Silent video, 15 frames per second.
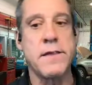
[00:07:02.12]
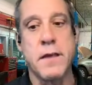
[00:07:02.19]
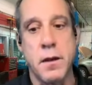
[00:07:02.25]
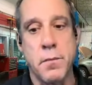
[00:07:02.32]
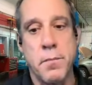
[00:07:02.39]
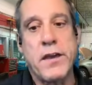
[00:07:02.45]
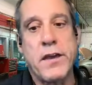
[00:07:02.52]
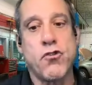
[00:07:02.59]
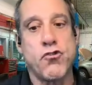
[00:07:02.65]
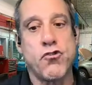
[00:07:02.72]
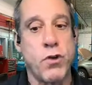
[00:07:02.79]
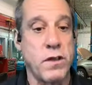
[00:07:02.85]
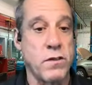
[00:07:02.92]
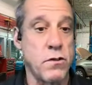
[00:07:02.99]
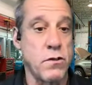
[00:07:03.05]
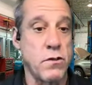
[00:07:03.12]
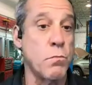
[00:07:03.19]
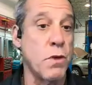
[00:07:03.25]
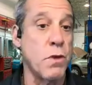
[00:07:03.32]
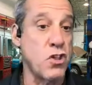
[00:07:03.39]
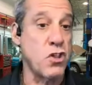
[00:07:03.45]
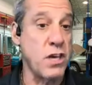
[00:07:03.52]
it's going to make your transition
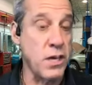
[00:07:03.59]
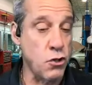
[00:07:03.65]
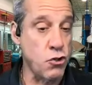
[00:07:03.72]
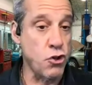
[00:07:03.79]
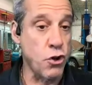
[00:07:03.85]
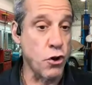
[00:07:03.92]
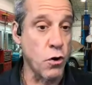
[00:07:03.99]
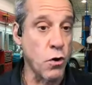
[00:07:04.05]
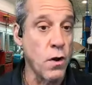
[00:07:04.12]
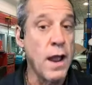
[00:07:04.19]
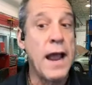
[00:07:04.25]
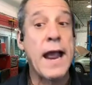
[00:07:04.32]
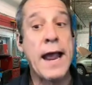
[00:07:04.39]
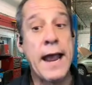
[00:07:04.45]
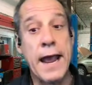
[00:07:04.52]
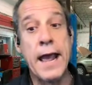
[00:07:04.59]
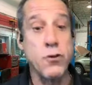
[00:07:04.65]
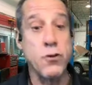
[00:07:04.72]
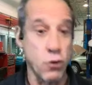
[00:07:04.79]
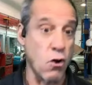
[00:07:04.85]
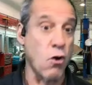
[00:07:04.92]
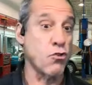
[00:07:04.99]
much easier,
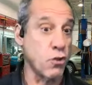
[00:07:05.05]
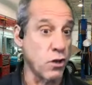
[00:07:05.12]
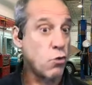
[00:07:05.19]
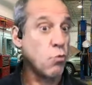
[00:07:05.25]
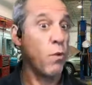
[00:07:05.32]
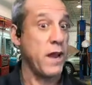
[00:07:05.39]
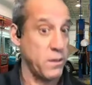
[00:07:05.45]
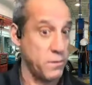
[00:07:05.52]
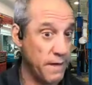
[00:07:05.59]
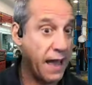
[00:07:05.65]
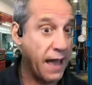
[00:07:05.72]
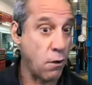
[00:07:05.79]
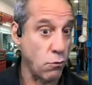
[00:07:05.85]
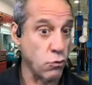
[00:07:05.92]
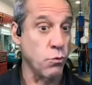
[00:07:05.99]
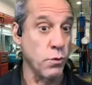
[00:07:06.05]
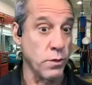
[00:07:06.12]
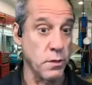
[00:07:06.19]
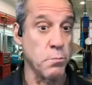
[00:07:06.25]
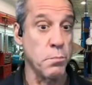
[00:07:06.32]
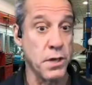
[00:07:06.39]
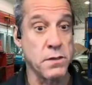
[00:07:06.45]
and you're also going to raise value
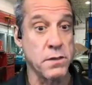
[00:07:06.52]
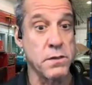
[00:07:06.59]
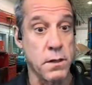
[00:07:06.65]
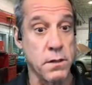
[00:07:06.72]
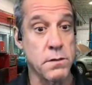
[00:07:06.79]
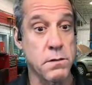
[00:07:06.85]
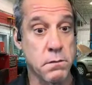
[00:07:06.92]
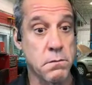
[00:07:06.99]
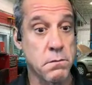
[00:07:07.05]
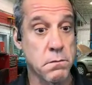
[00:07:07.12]
in the business.